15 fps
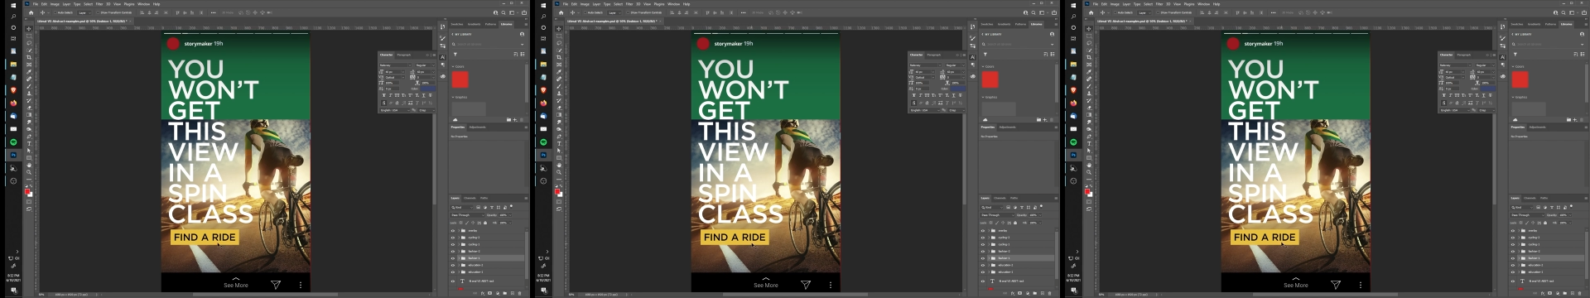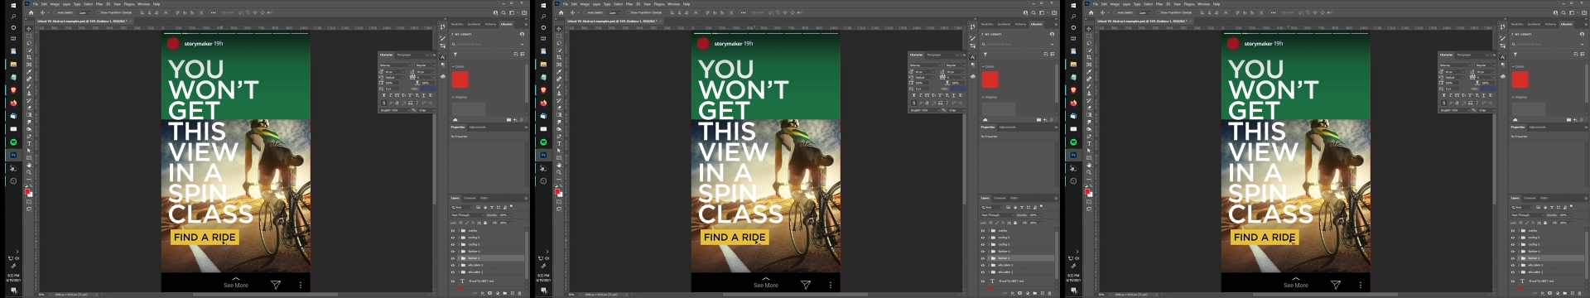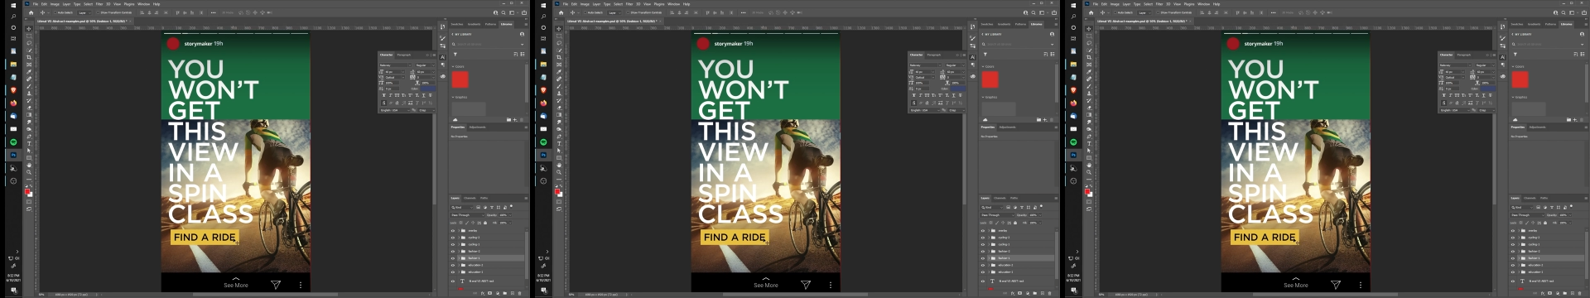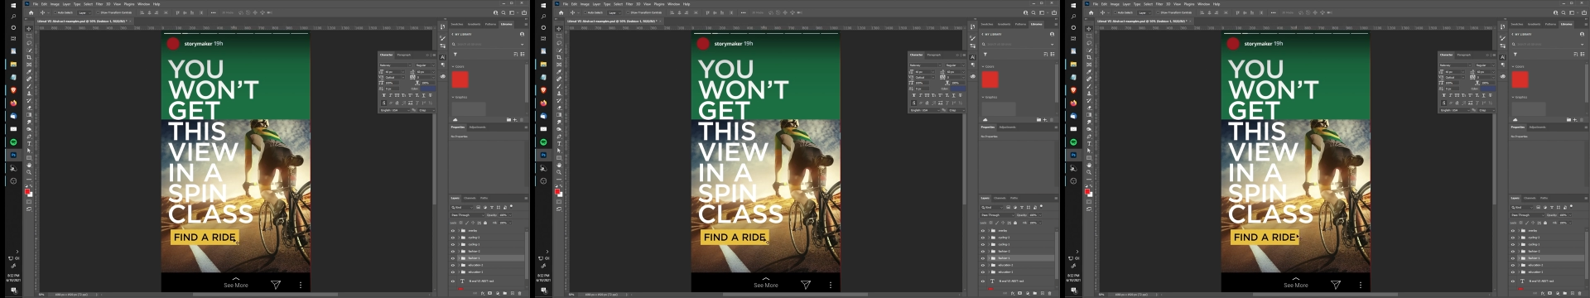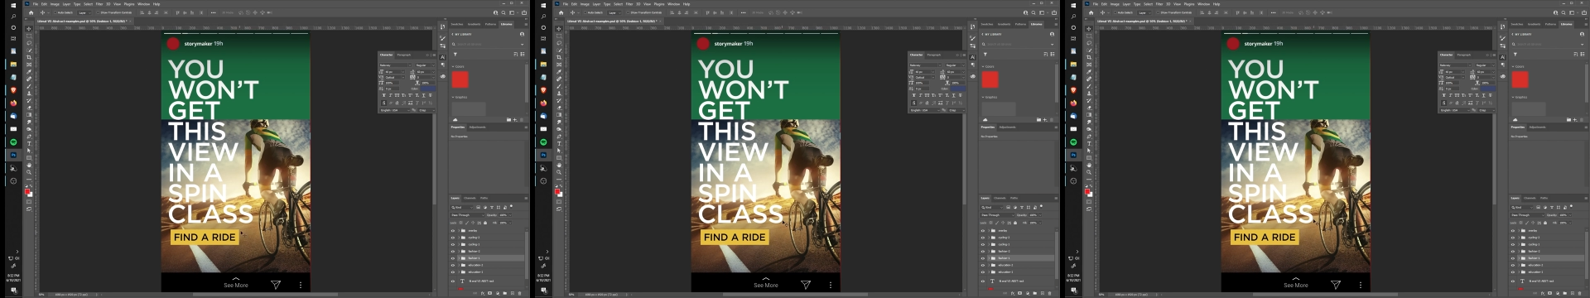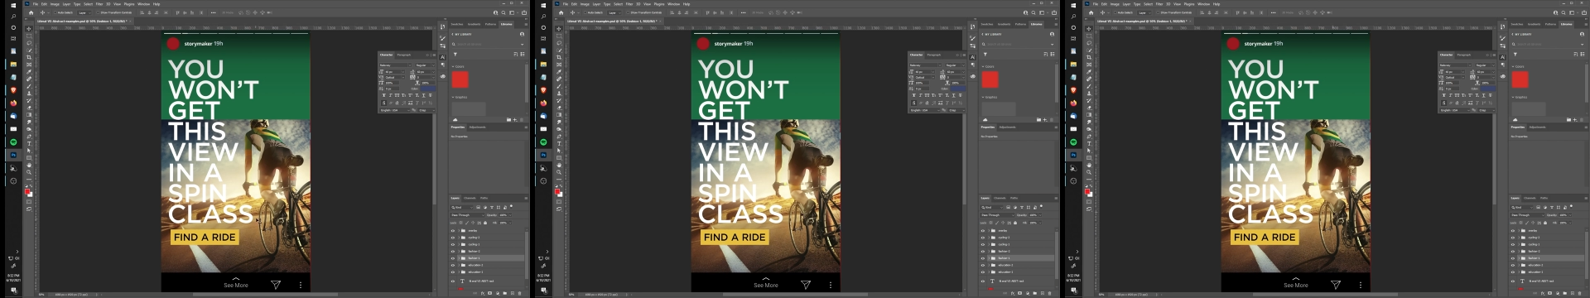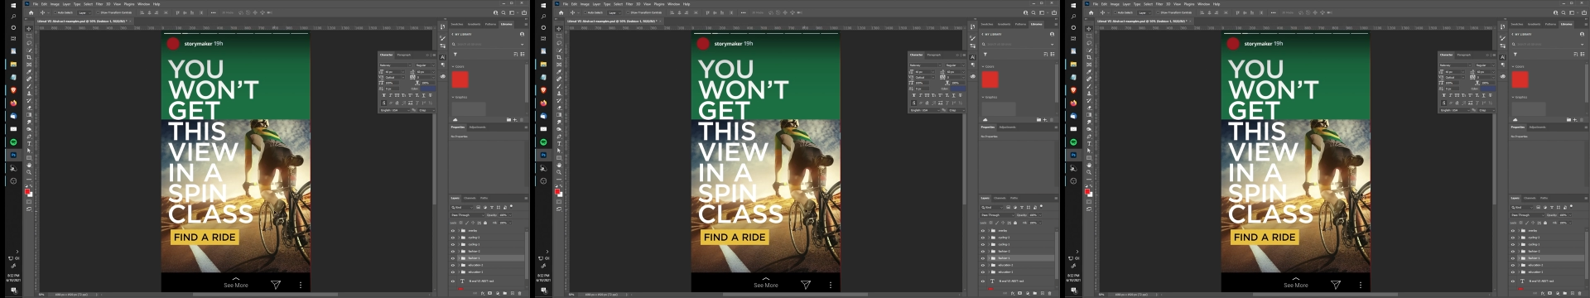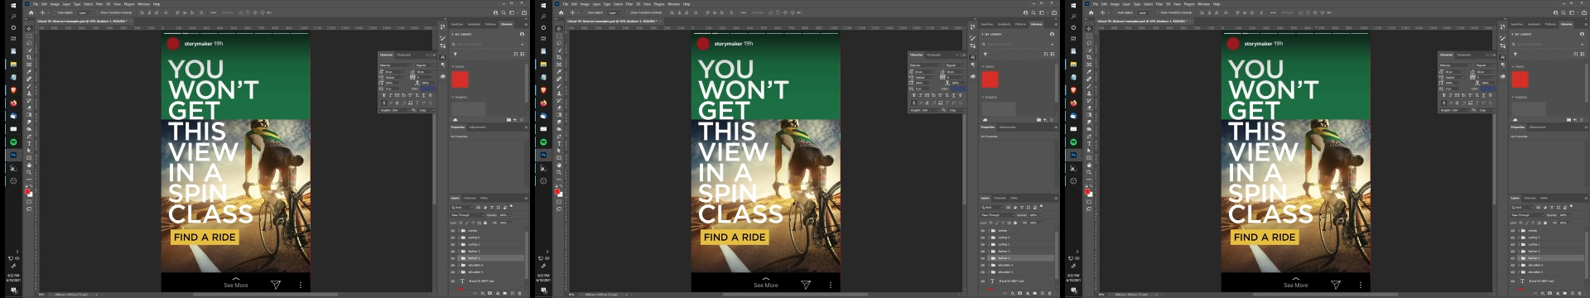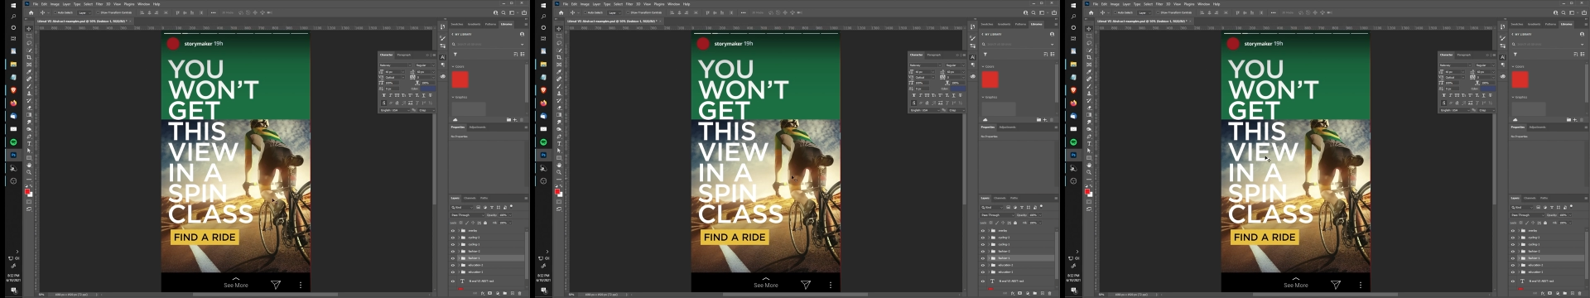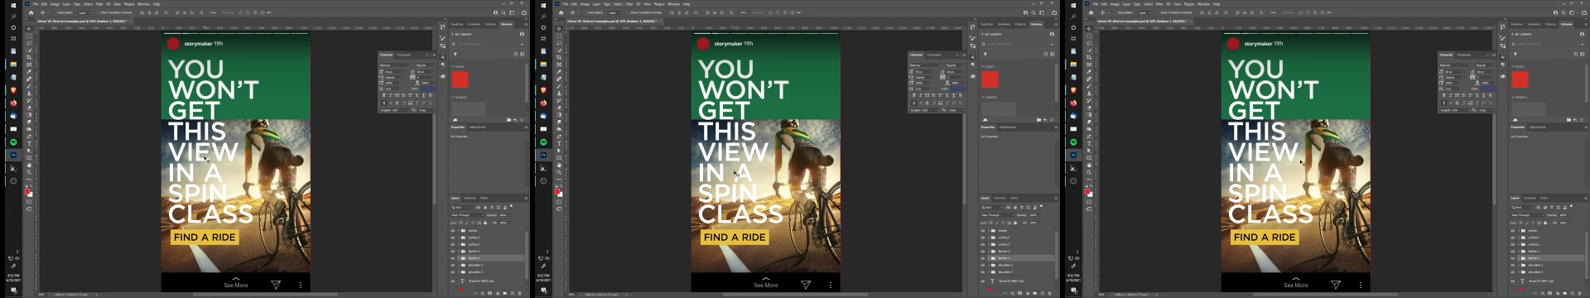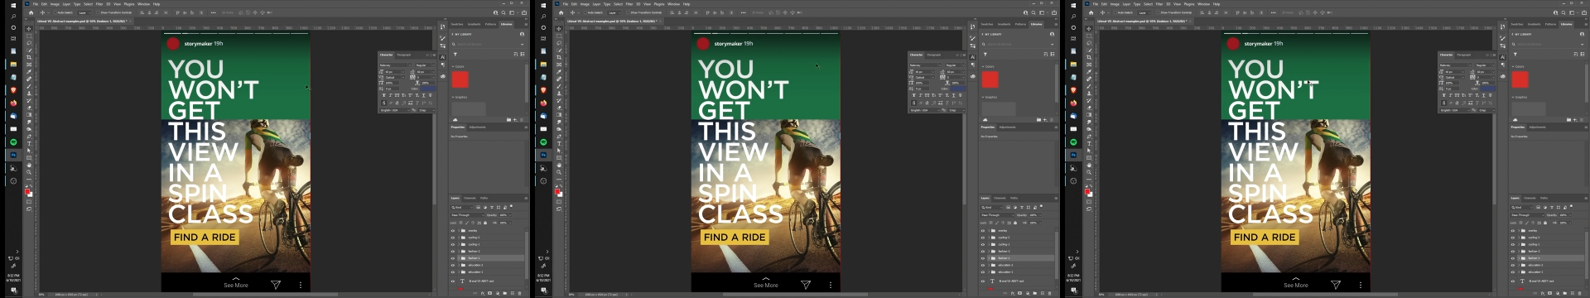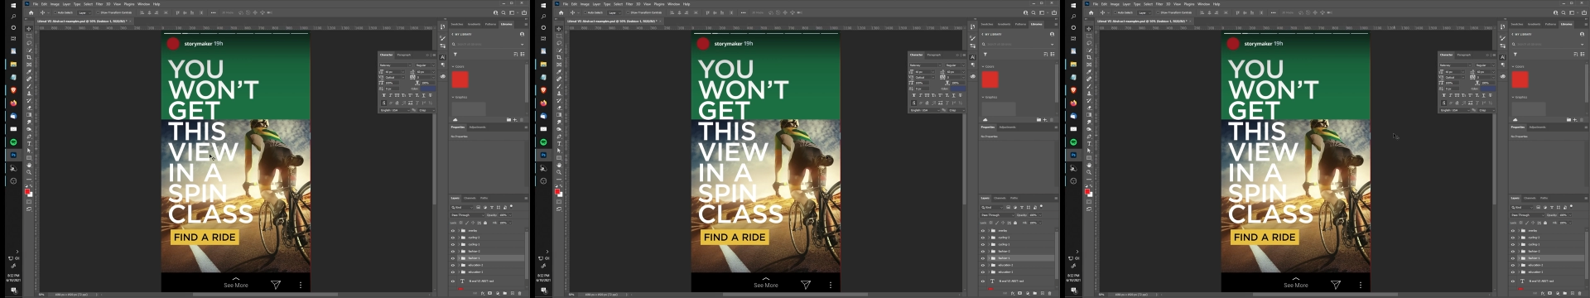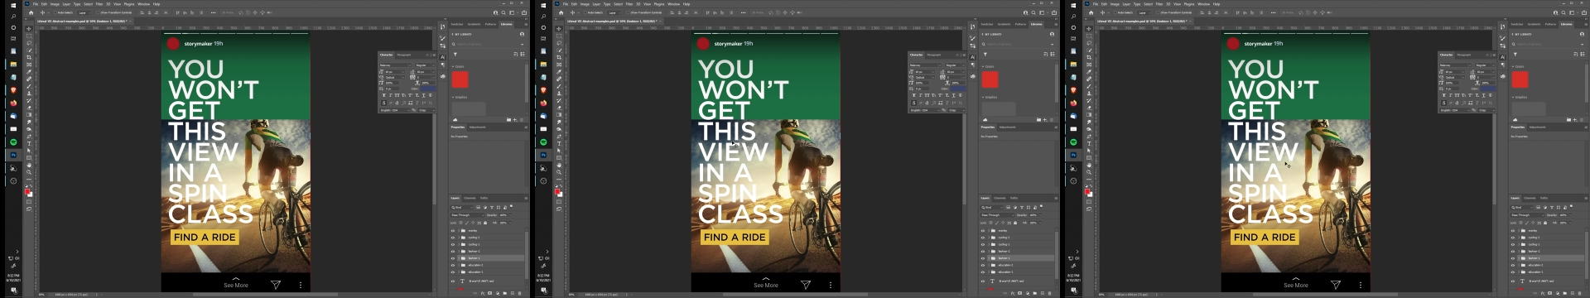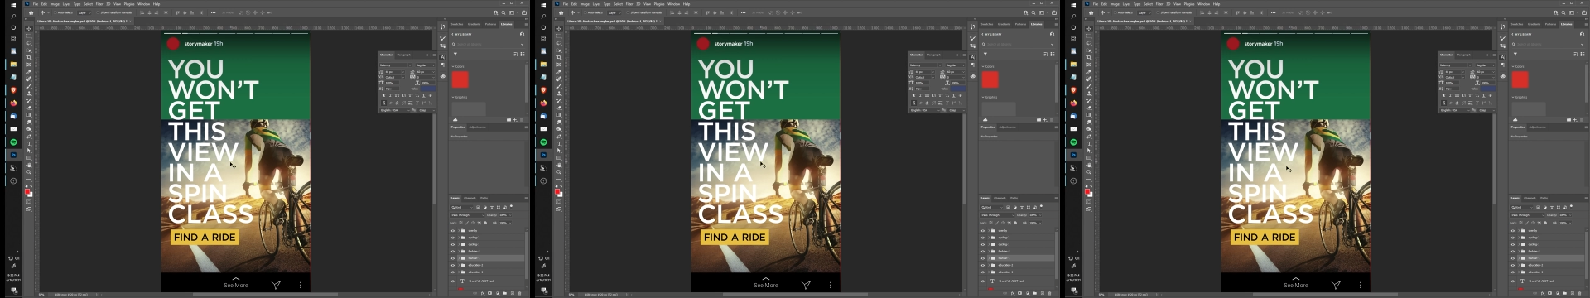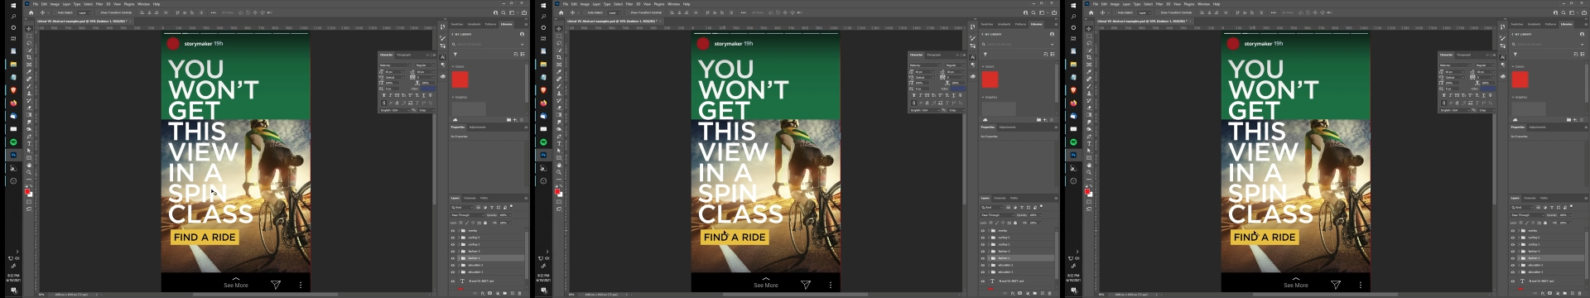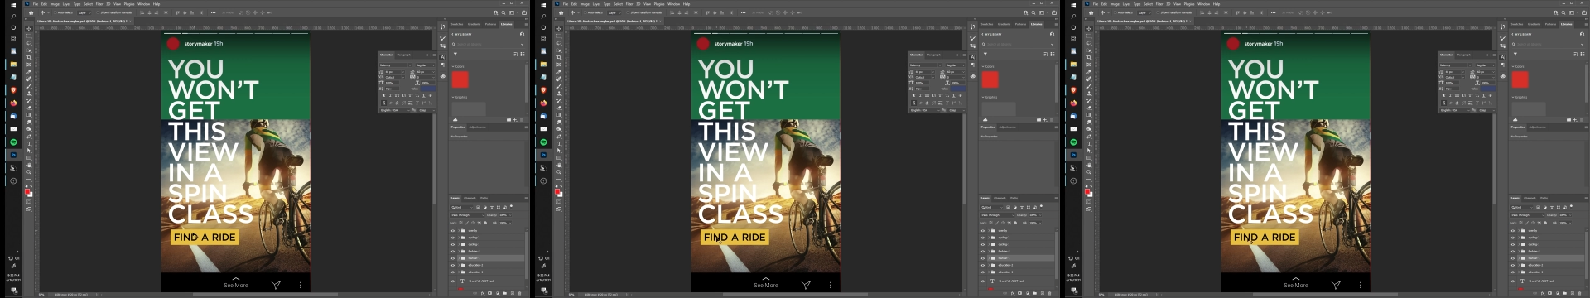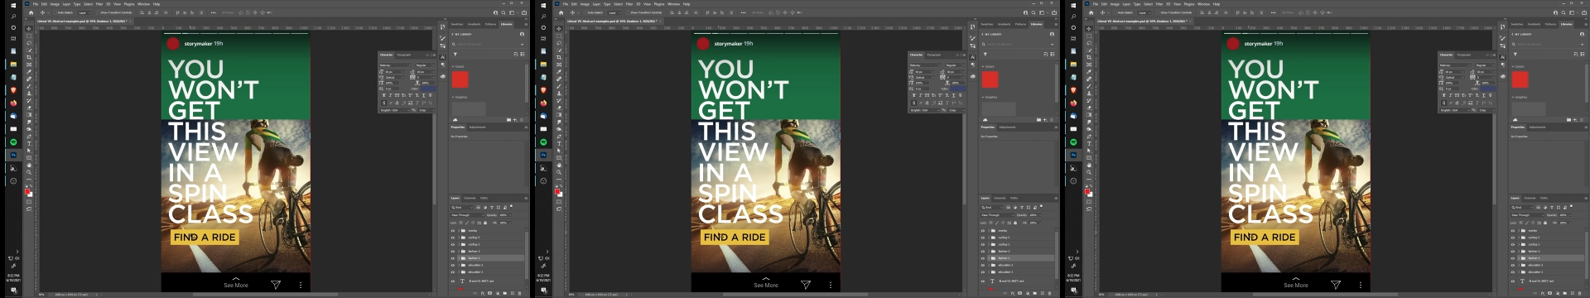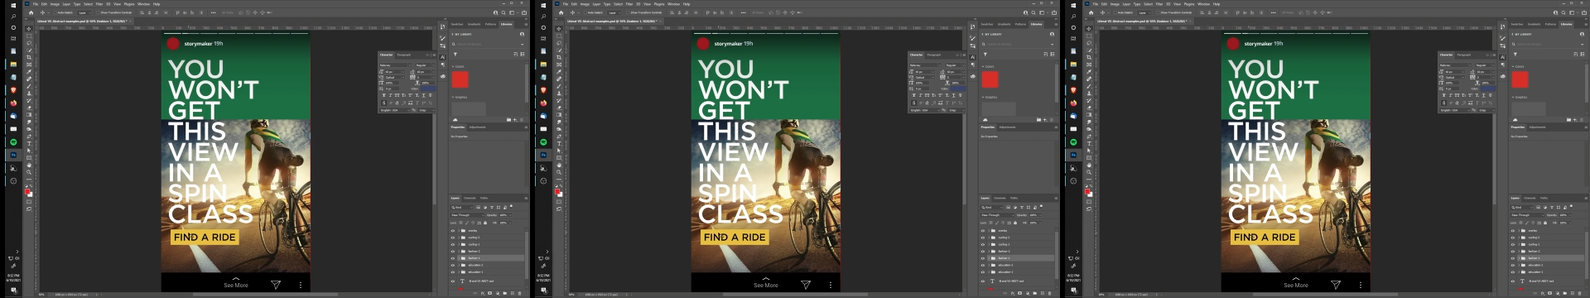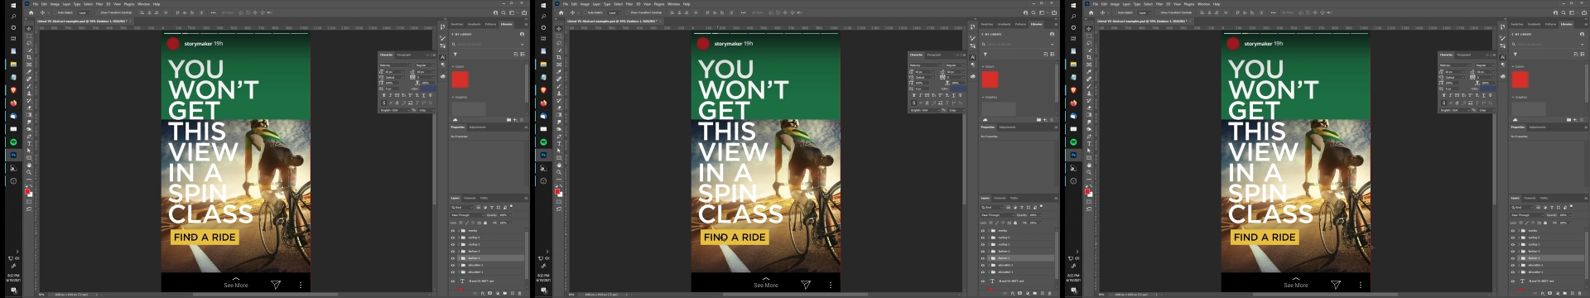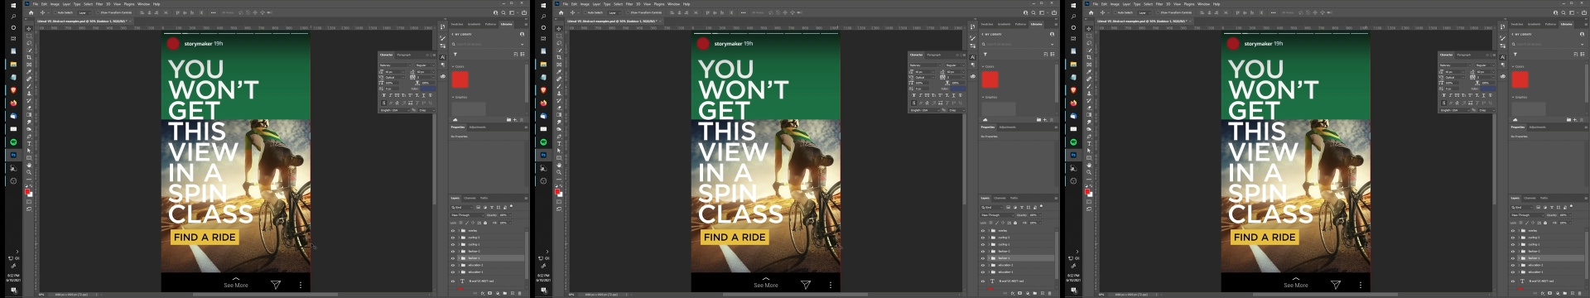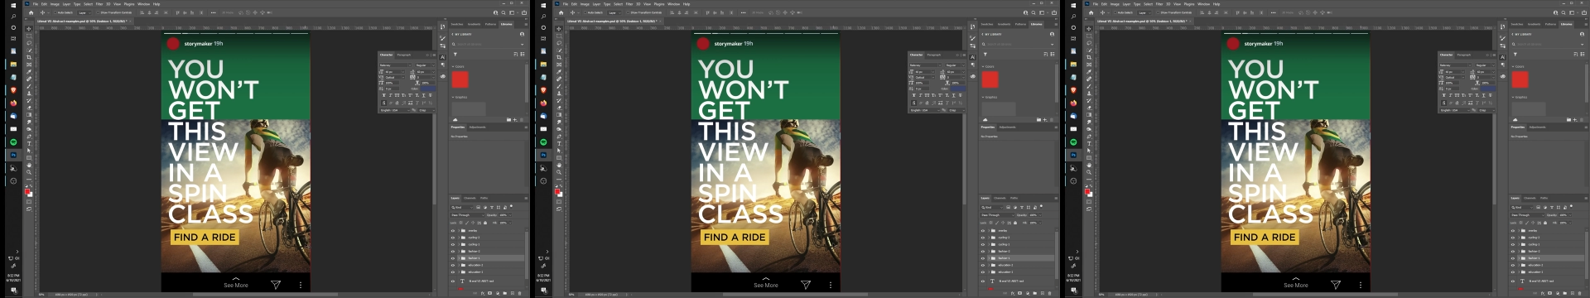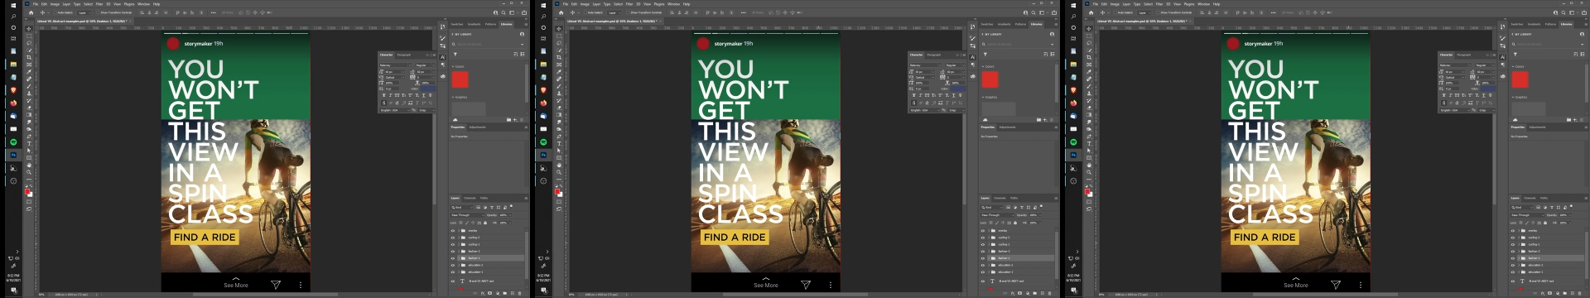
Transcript: [unreadable: no face in view]